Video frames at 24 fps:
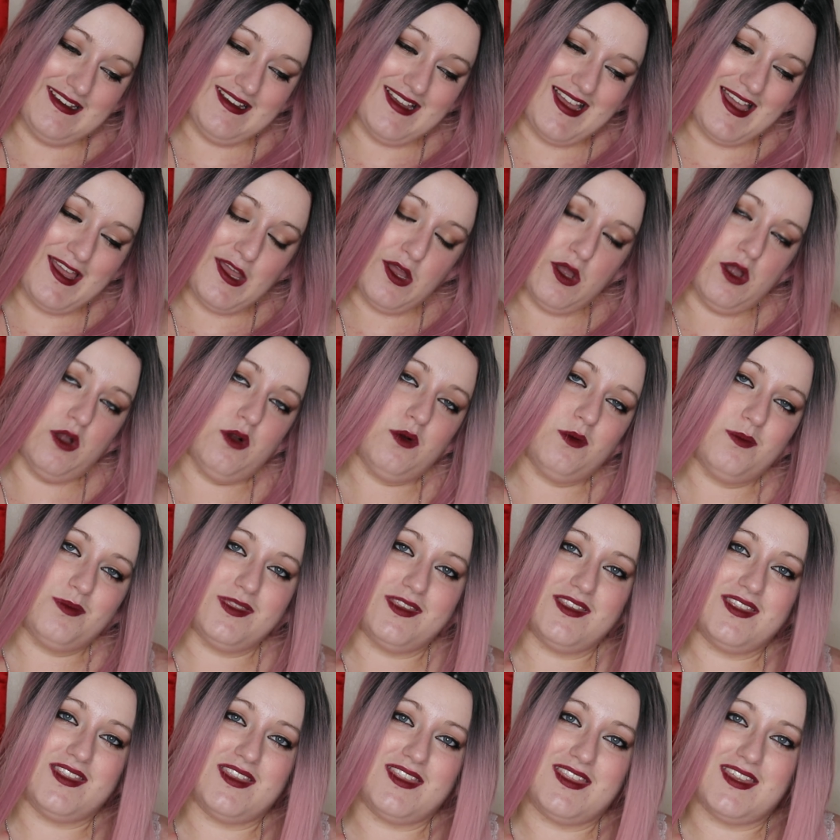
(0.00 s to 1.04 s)
I hope
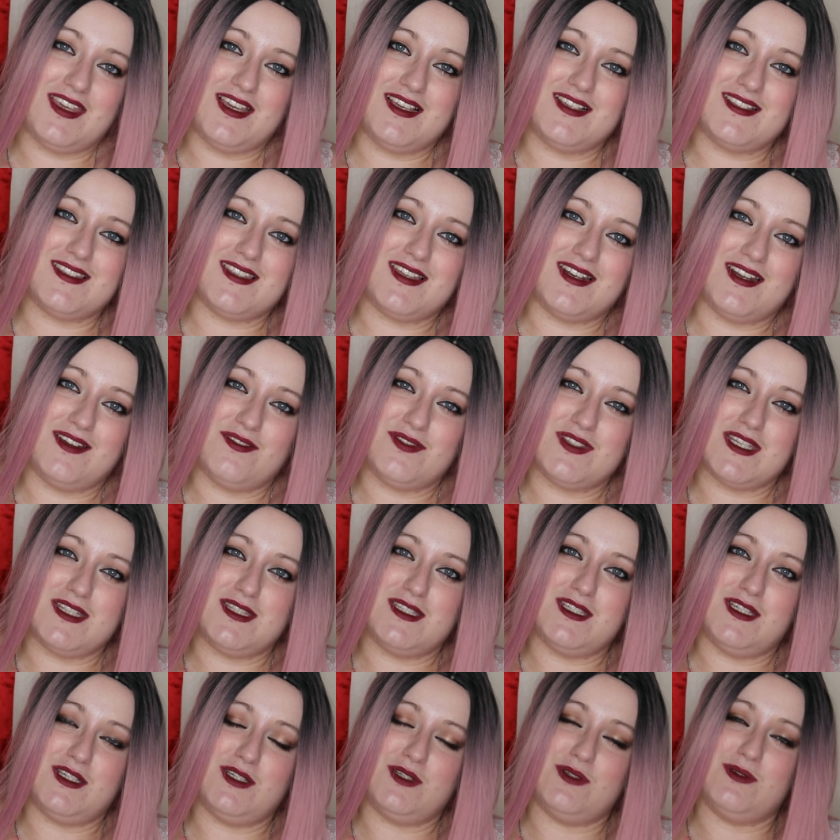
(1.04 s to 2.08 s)
that the things that I've said
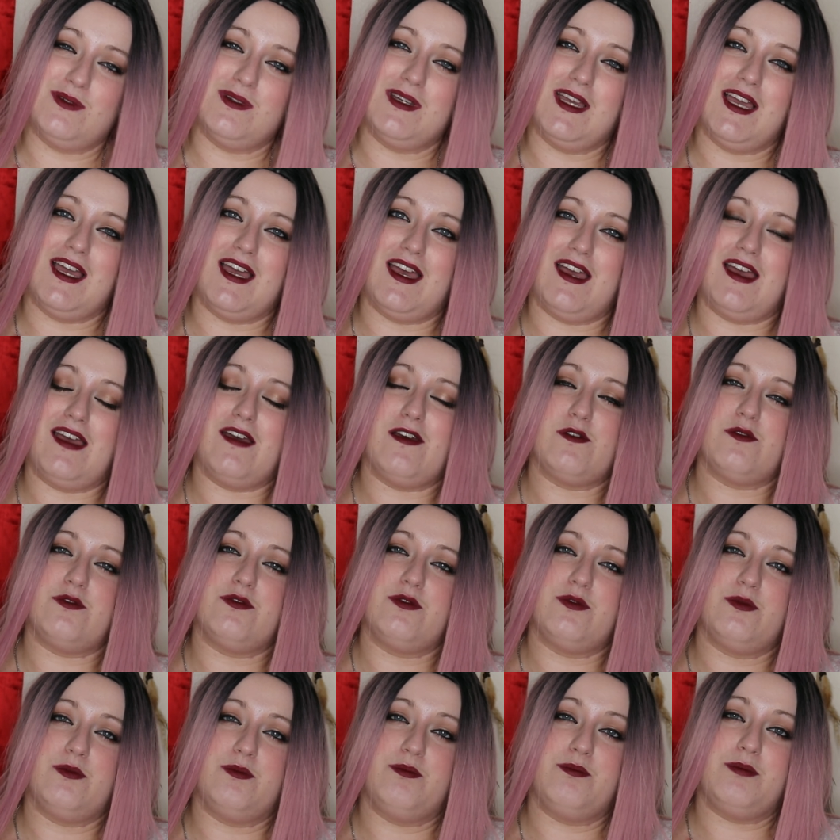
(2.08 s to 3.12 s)
to you have
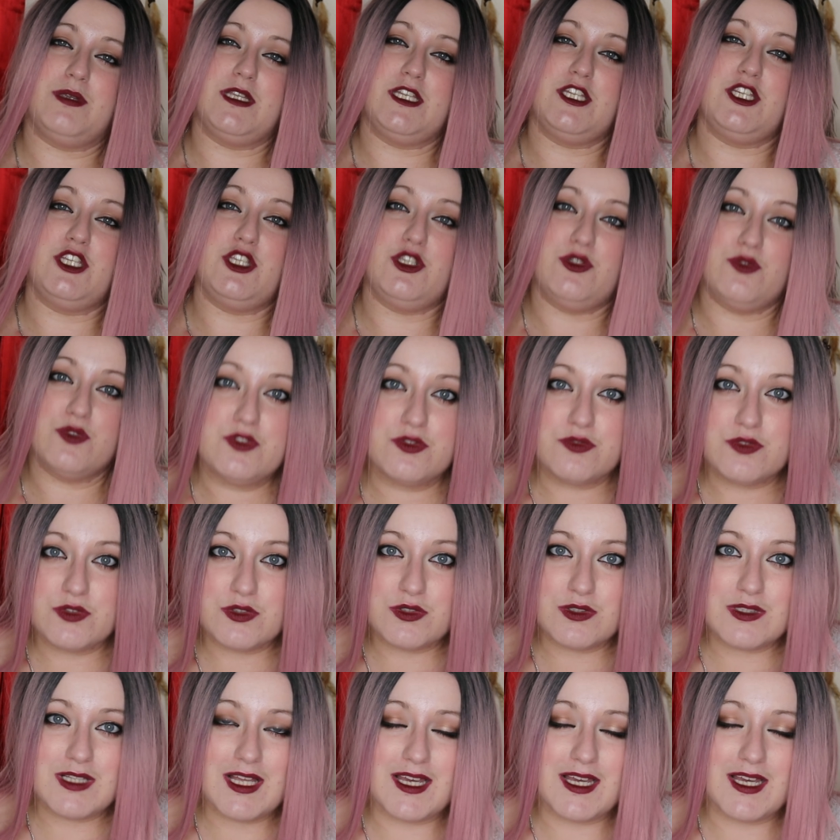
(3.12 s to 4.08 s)
been useful.